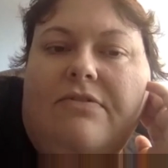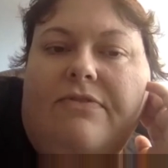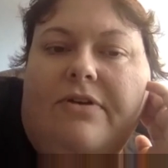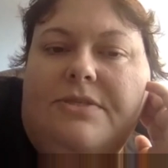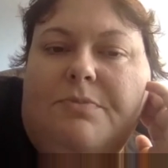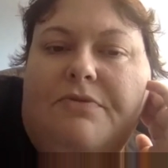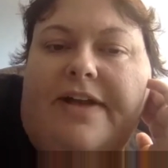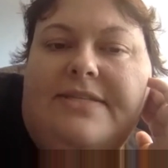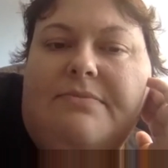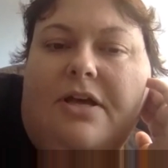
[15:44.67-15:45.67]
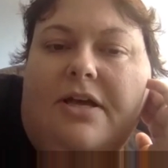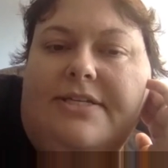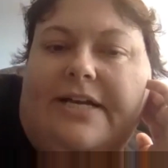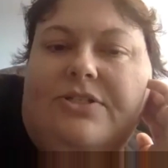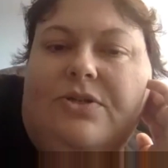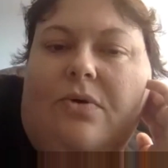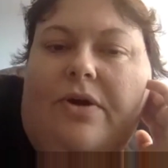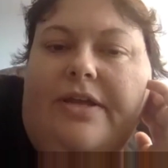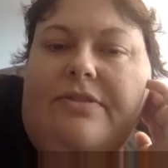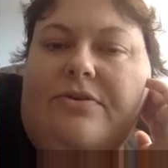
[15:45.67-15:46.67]
First, provide some context to
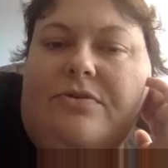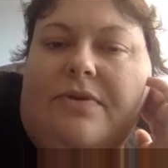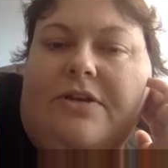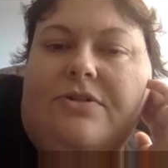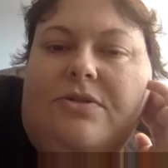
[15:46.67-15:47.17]
orient those readers